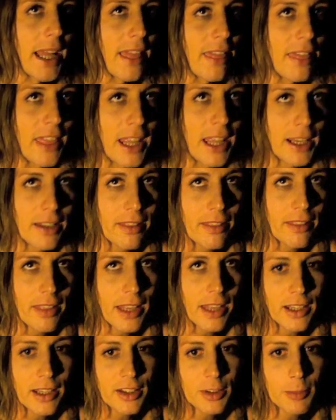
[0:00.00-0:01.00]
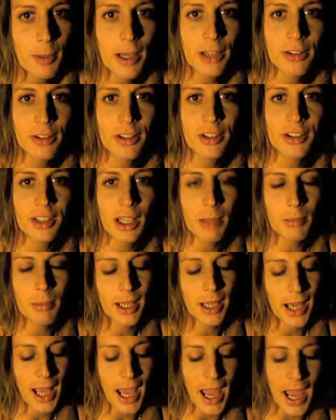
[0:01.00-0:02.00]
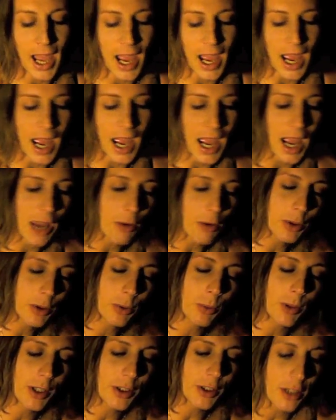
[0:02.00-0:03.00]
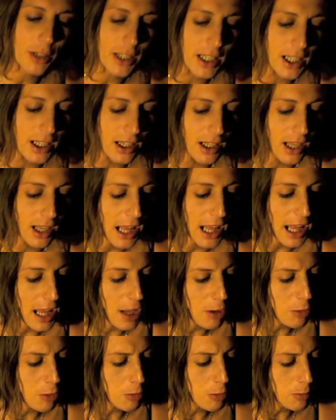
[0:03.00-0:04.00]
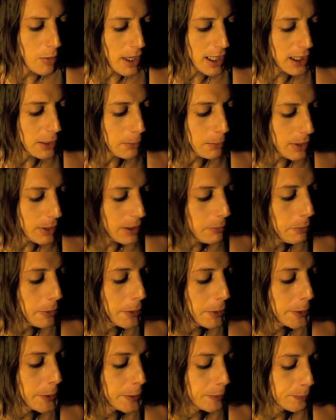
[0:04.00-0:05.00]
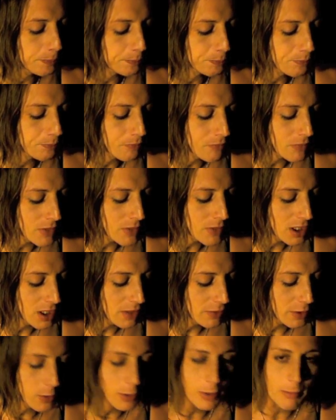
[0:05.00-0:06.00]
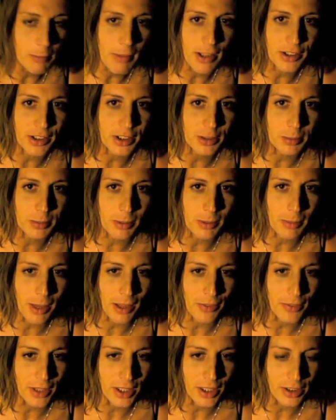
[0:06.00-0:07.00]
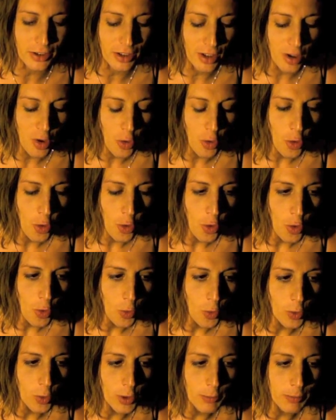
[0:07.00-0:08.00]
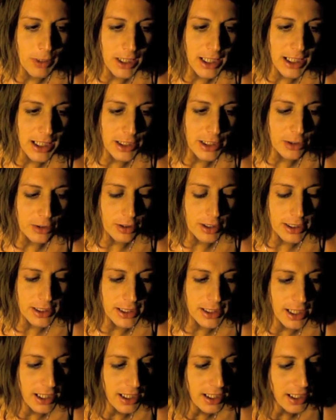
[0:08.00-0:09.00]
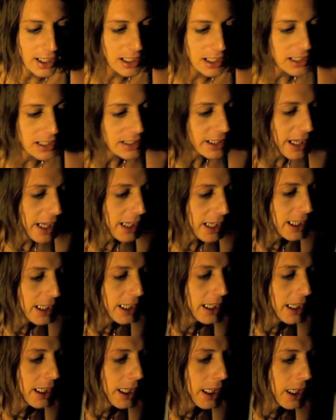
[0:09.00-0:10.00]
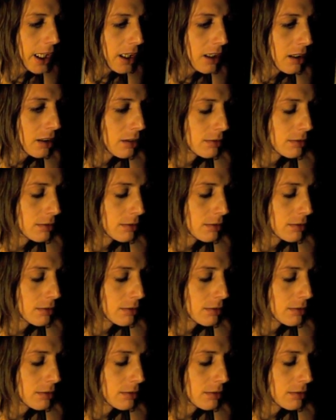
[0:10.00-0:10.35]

that inspires a statement. I was wondering how many people, if you want to message me about this, would be interested in taking